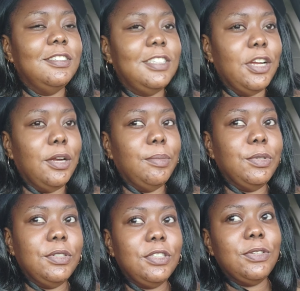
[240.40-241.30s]

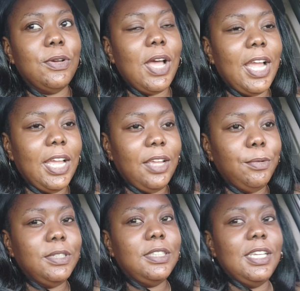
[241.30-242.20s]
terrible, so I
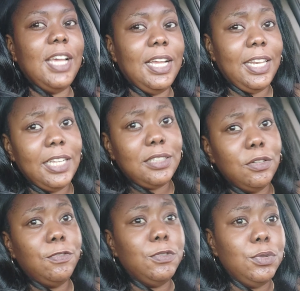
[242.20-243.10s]
would say I
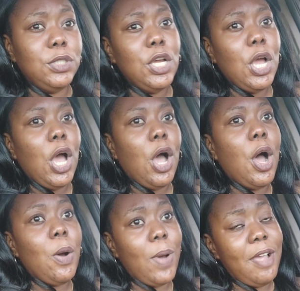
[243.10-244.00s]
liked the food.
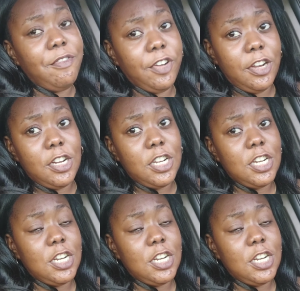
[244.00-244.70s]
However,